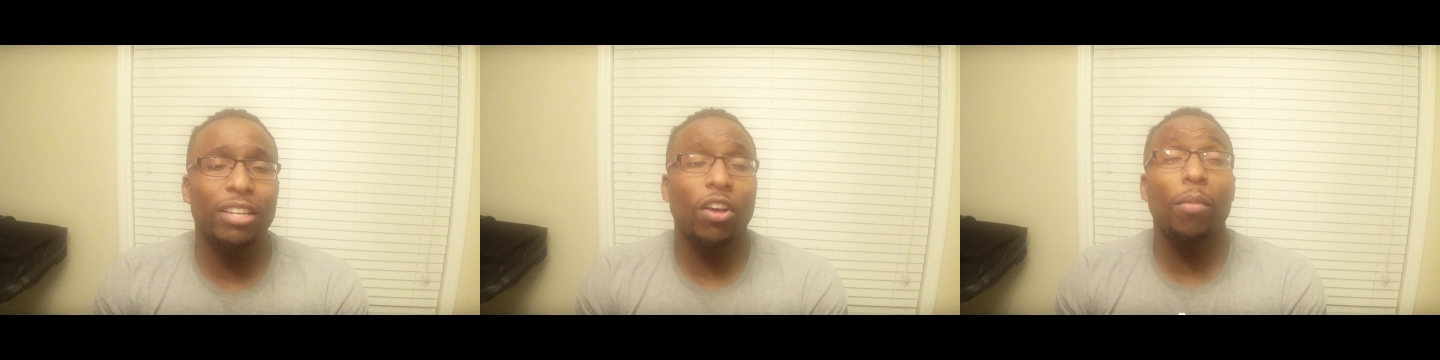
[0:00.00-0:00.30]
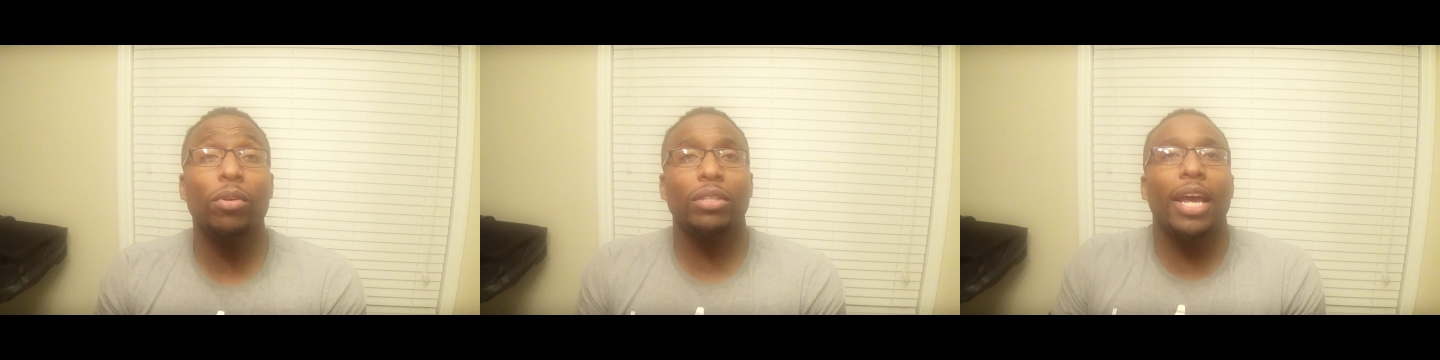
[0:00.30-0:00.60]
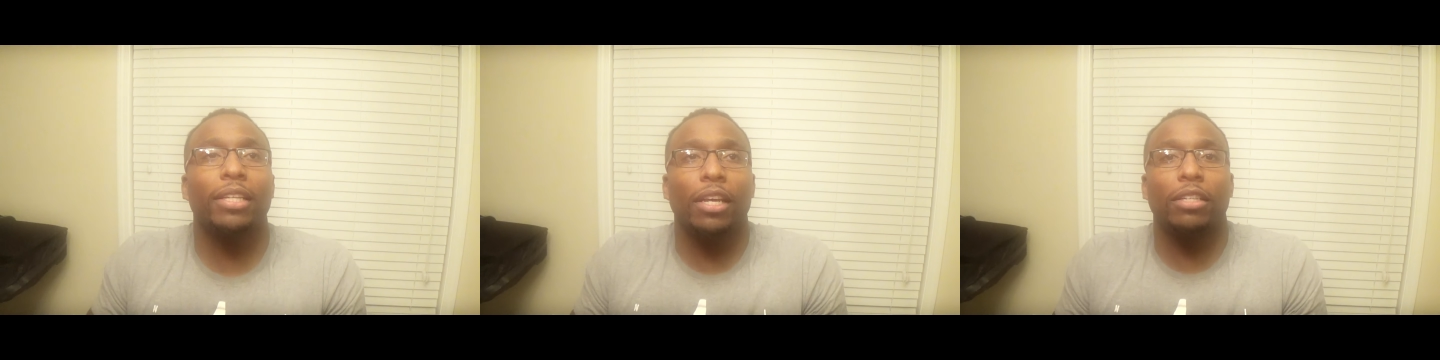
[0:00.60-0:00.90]
It's almost
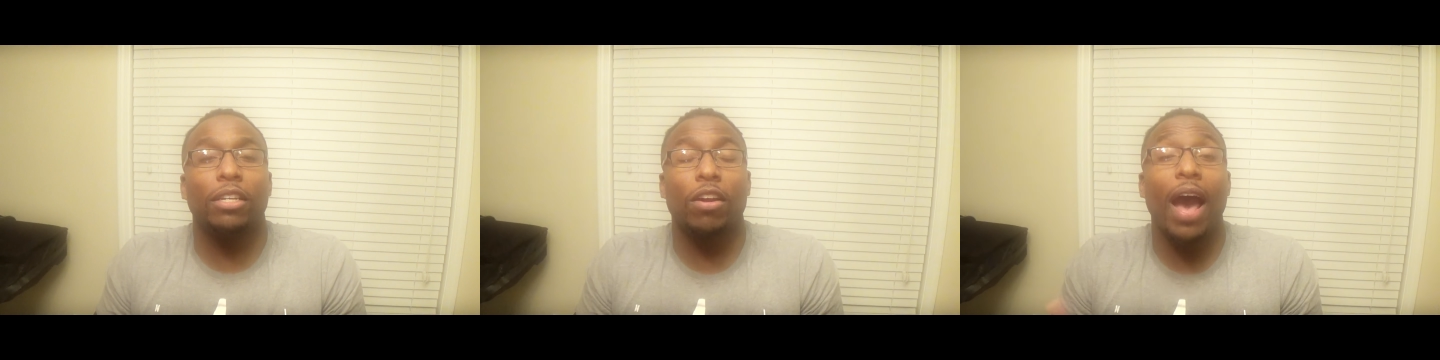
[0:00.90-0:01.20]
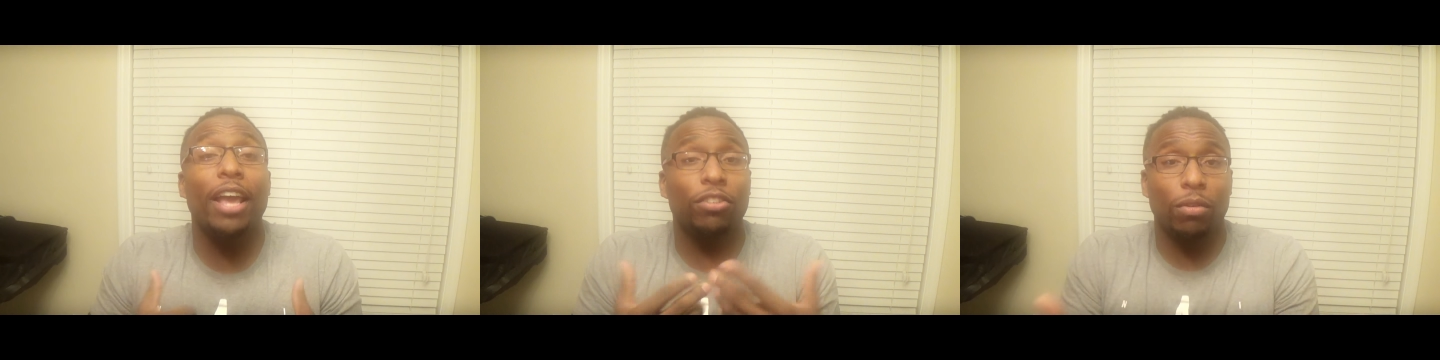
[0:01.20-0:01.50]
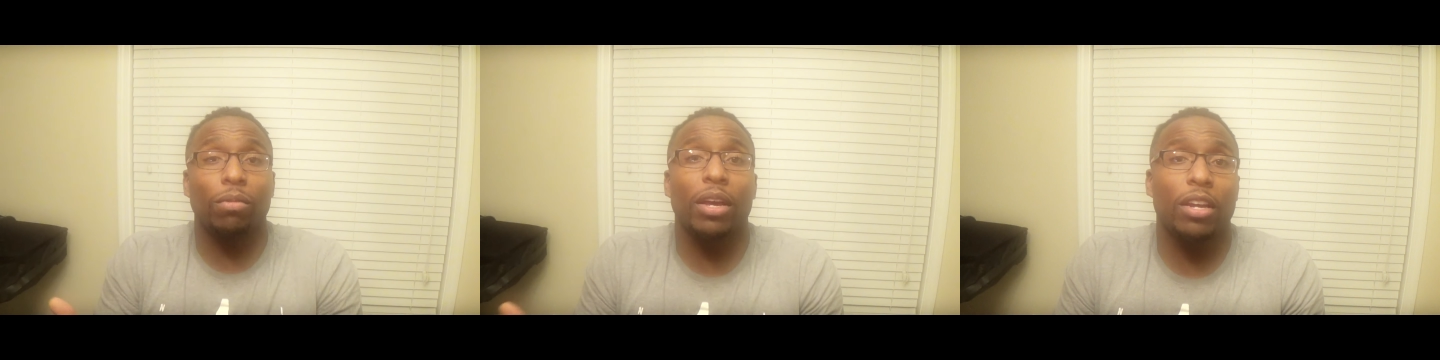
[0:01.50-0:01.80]
like this. I used
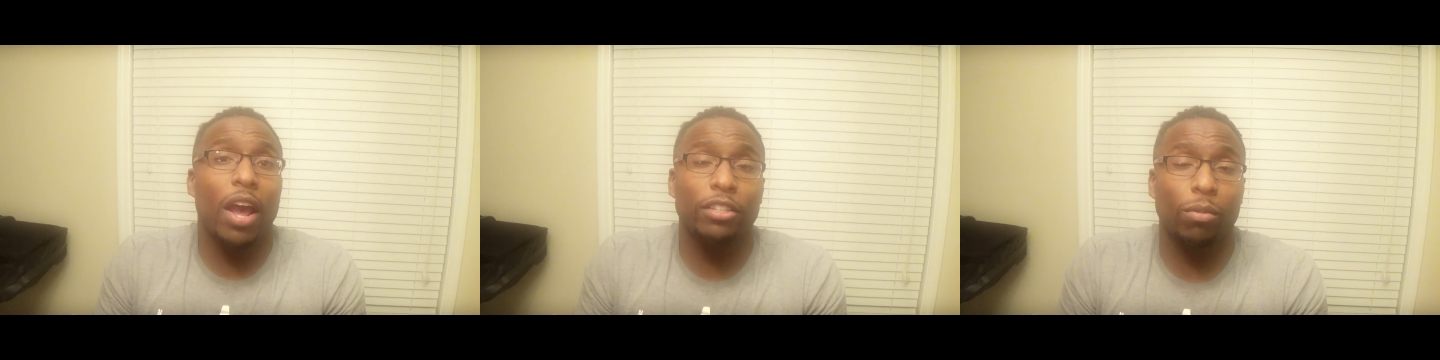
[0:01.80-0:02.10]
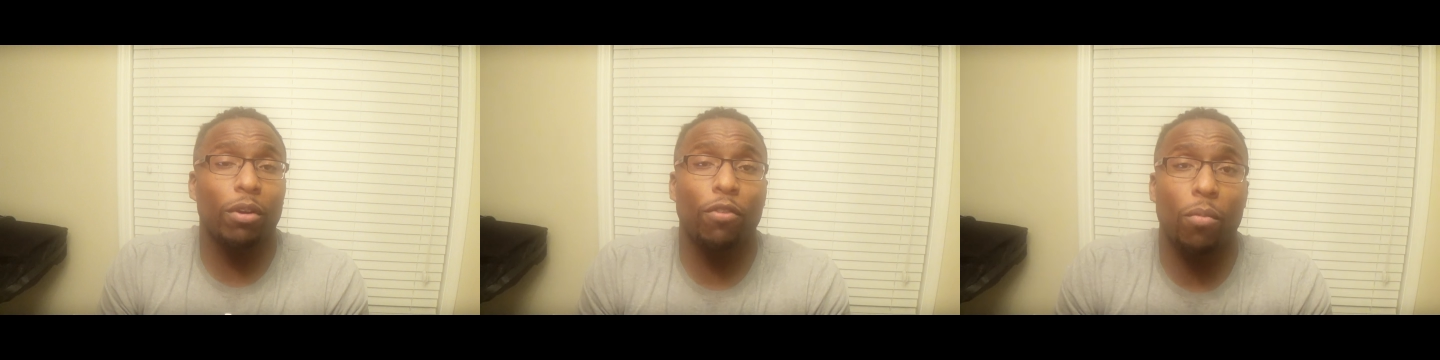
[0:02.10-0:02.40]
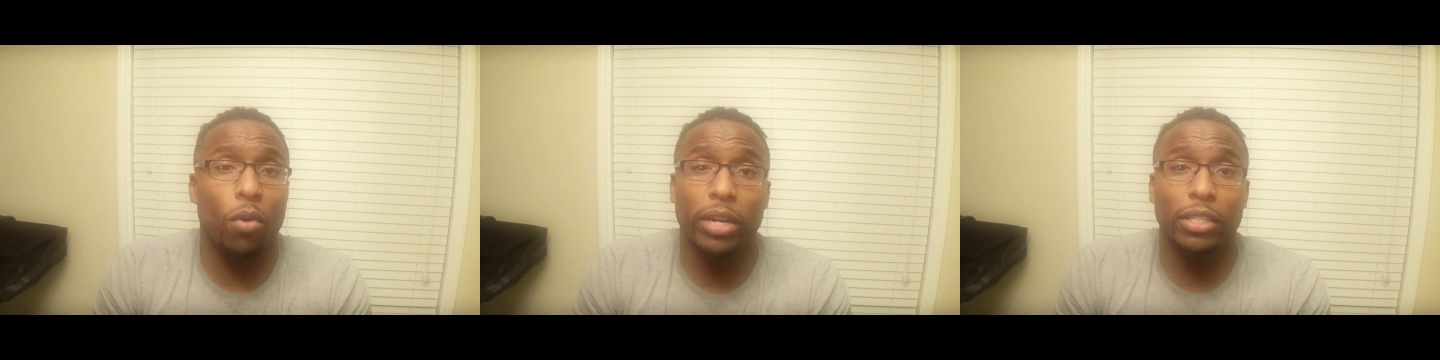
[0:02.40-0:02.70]
to work for
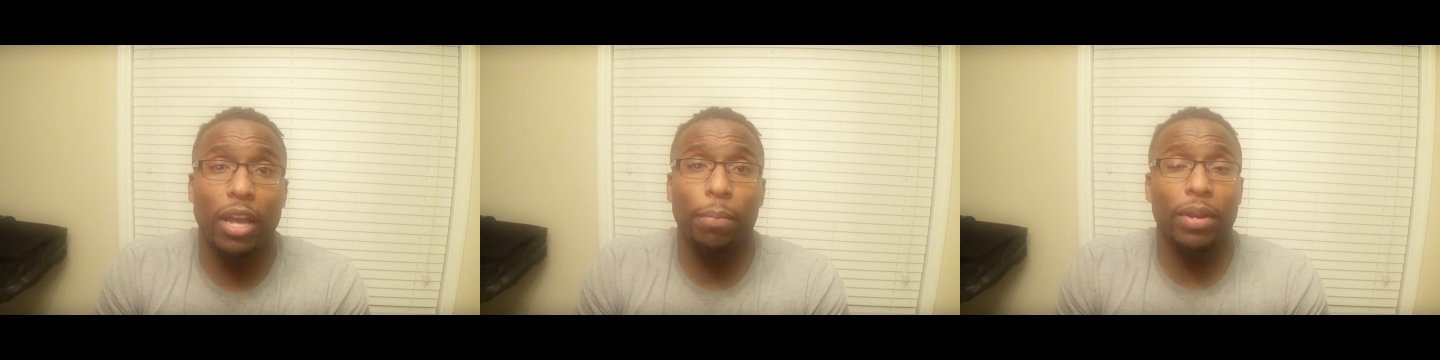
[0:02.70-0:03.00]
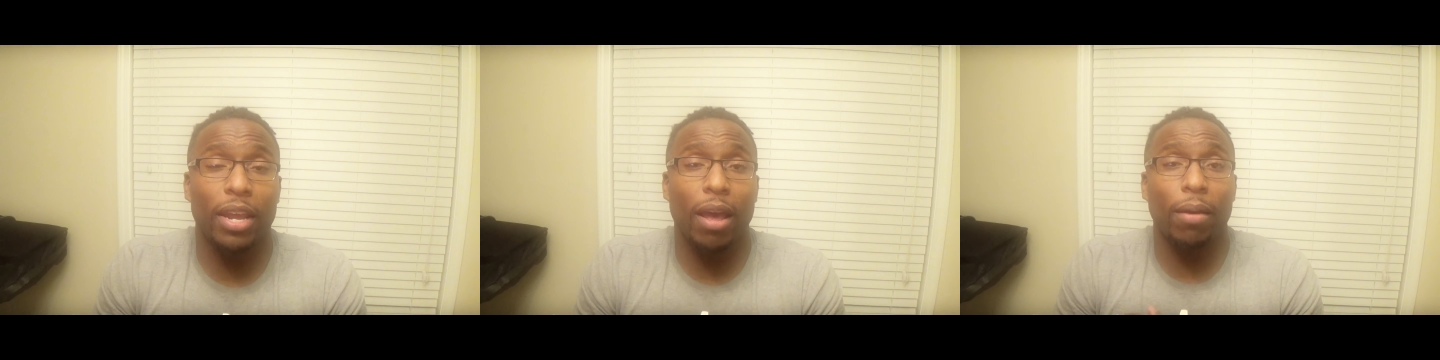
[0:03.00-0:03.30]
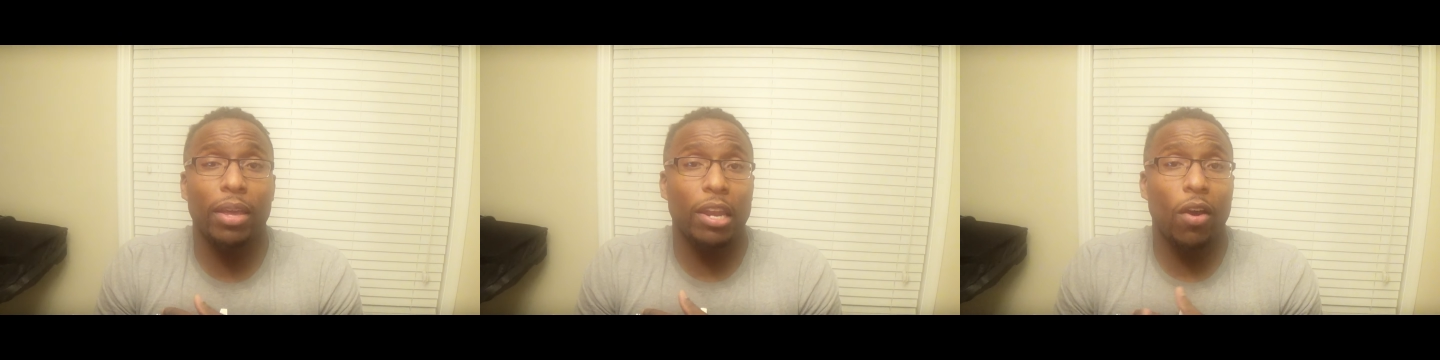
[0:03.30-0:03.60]
a mortgage company, and
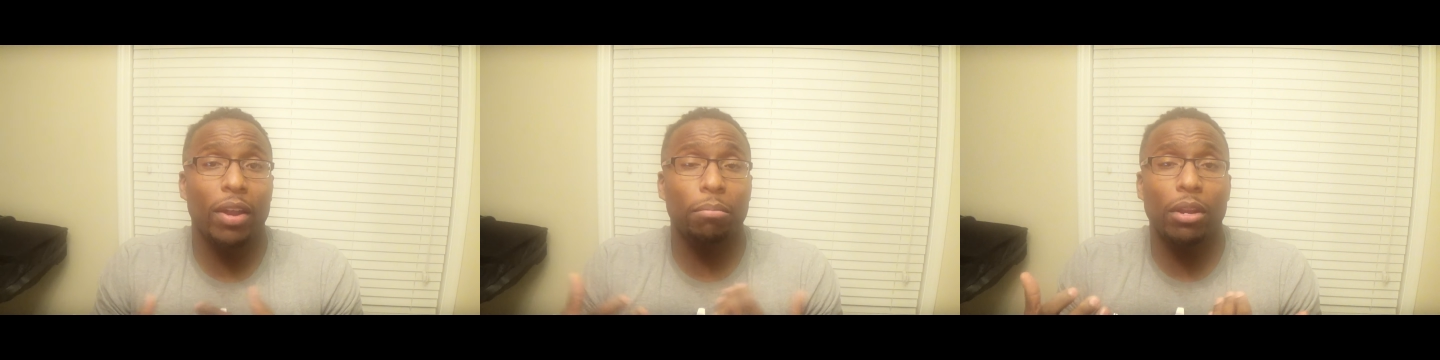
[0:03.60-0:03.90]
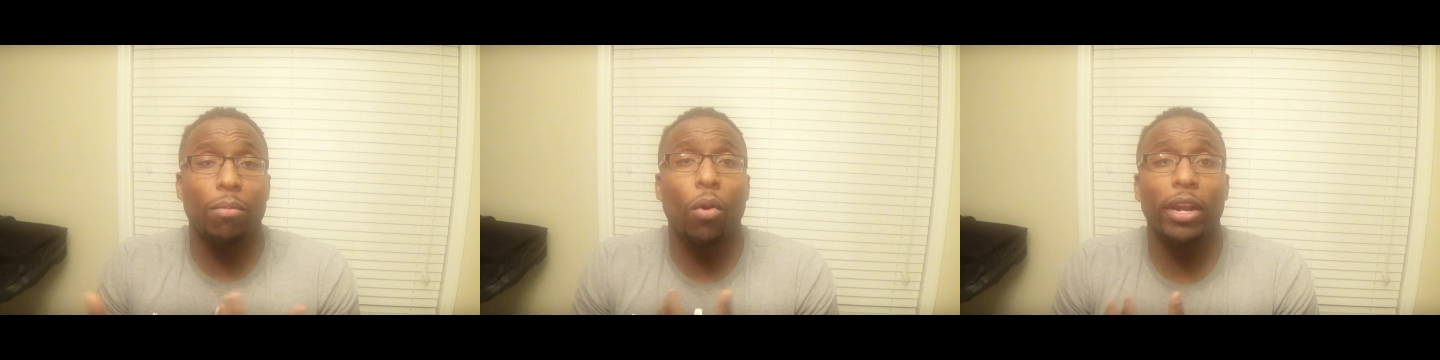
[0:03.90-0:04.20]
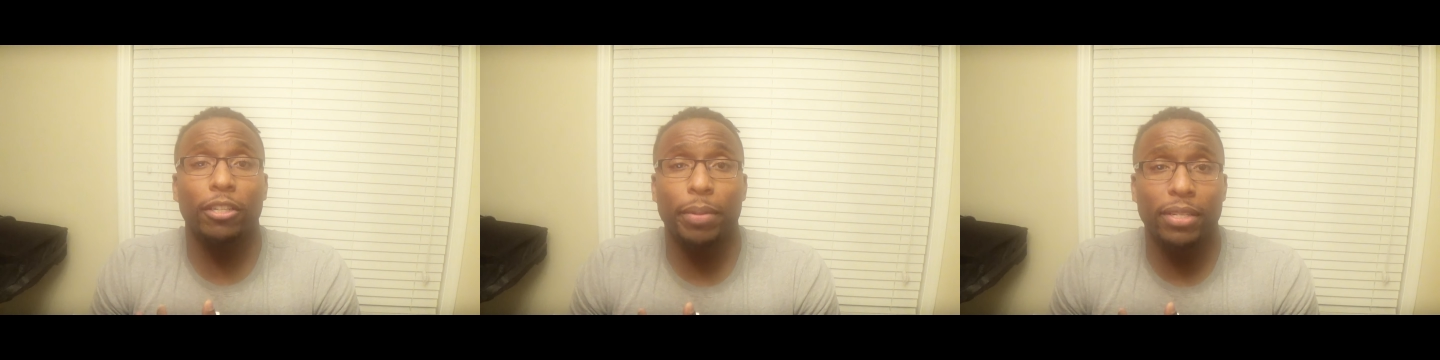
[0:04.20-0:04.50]
I'm in the
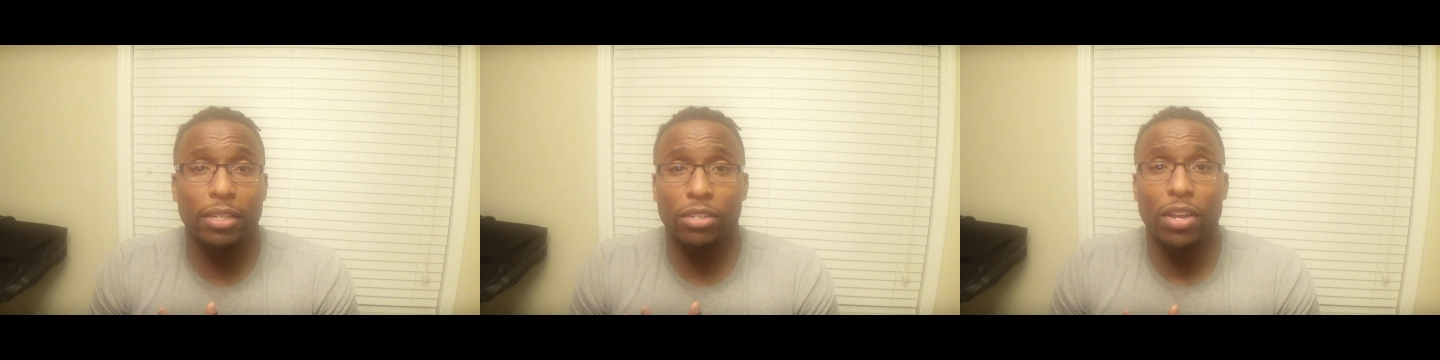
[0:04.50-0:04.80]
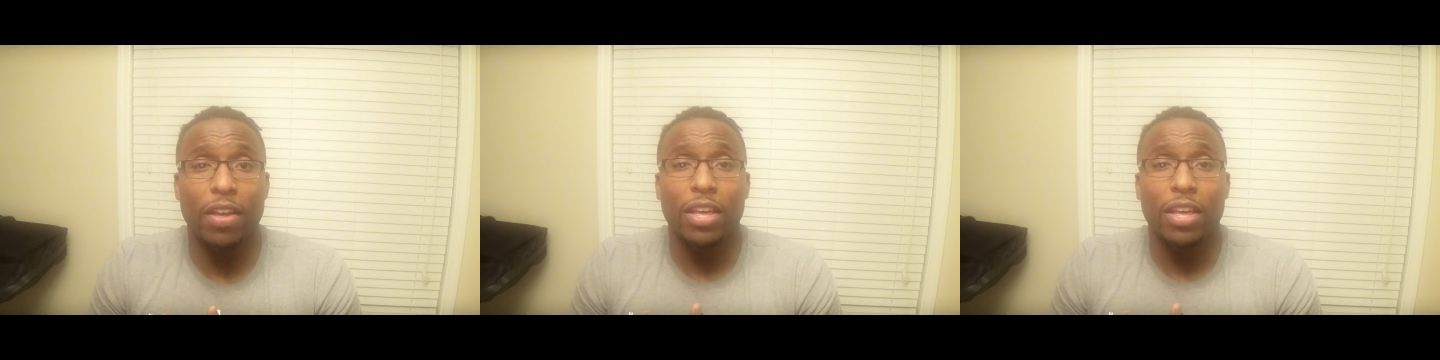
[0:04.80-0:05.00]
mortgage business.